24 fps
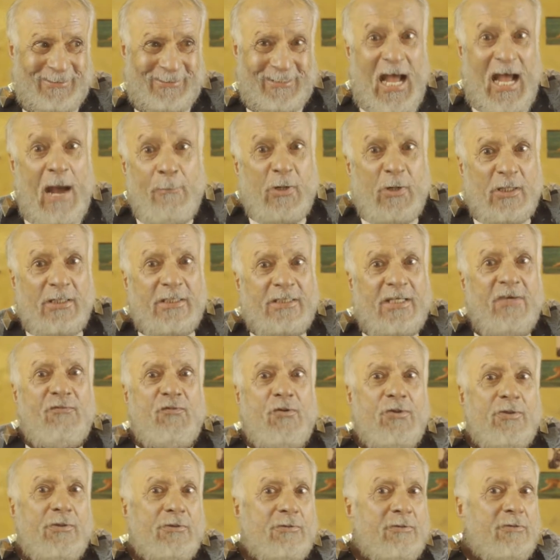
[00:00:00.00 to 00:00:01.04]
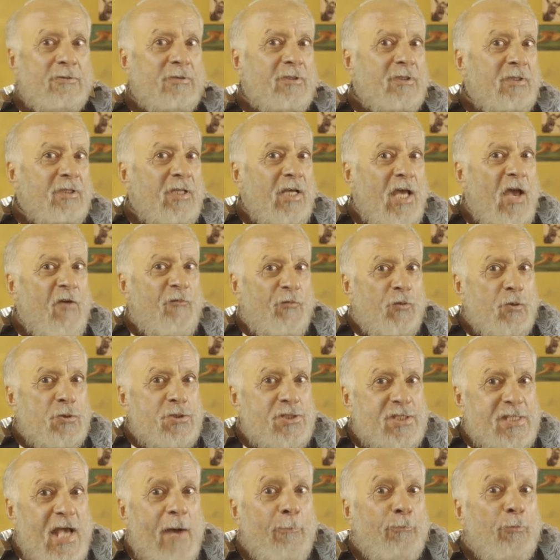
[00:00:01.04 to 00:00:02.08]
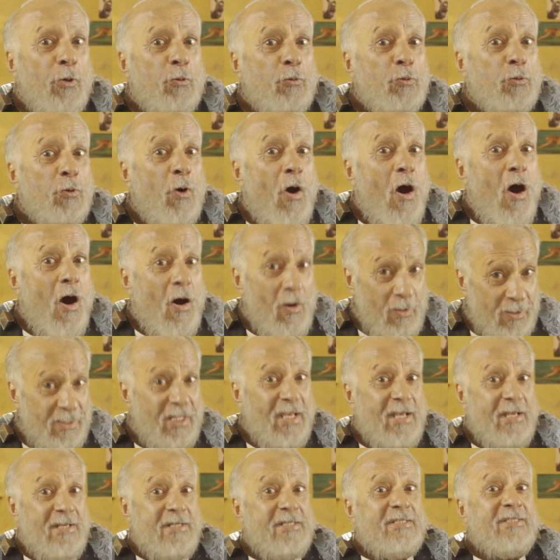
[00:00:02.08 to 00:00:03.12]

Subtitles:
I'm gonna give you a few samples. Who are they?